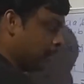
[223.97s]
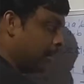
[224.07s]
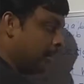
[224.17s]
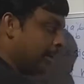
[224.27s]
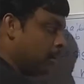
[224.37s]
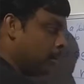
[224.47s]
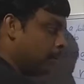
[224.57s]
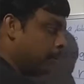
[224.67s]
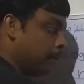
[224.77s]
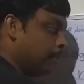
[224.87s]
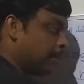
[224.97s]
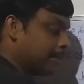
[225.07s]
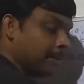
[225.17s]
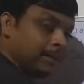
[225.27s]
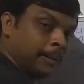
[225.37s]
unlike previous
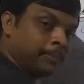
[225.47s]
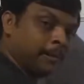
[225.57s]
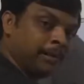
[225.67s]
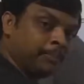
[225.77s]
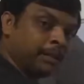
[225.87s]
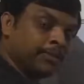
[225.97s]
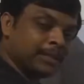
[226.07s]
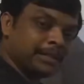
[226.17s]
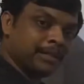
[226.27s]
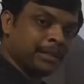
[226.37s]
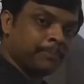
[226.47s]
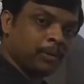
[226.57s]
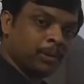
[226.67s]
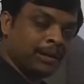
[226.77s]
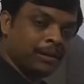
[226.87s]
example. In previous example
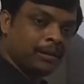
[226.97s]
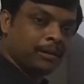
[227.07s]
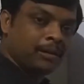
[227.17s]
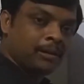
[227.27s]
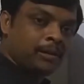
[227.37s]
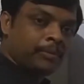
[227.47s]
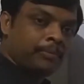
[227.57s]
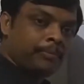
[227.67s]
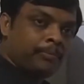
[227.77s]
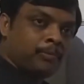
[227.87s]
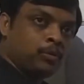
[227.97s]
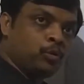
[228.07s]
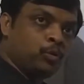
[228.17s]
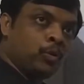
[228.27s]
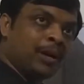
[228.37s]
what? 2
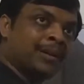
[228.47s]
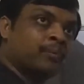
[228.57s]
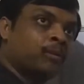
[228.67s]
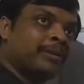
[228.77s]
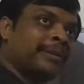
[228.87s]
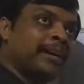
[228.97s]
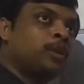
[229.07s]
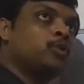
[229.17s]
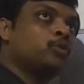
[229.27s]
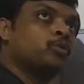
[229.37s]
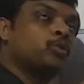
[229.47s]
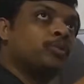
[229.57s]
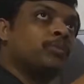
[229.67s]
or more than 2. So